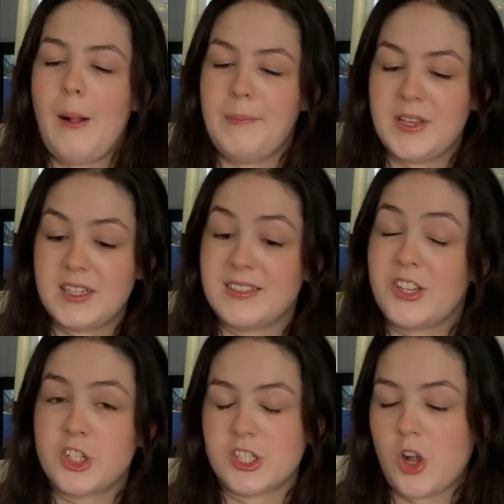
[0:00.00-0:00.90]
because they
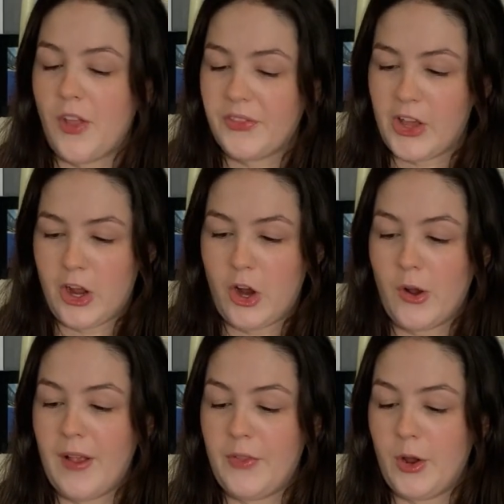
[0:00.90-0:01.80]
just got there
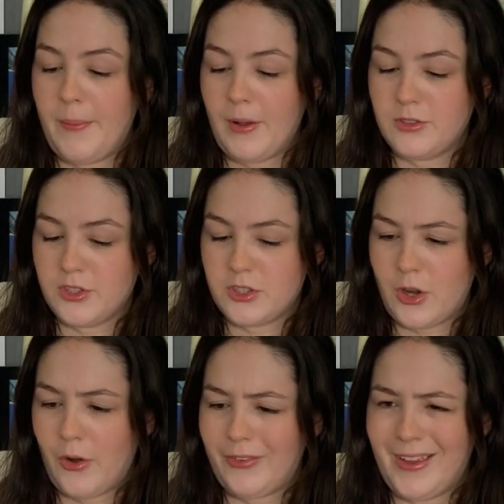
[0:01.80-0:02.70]
and they're about to
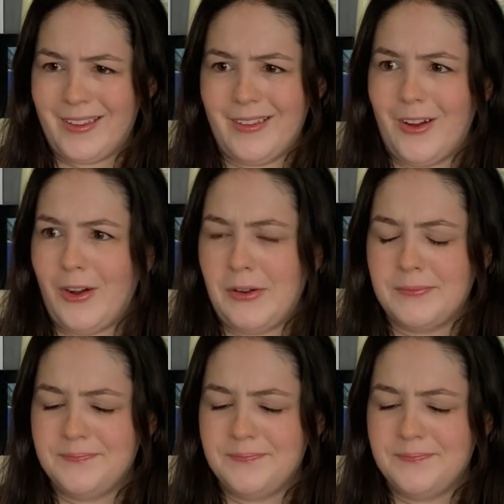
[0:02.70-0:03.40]
start like their,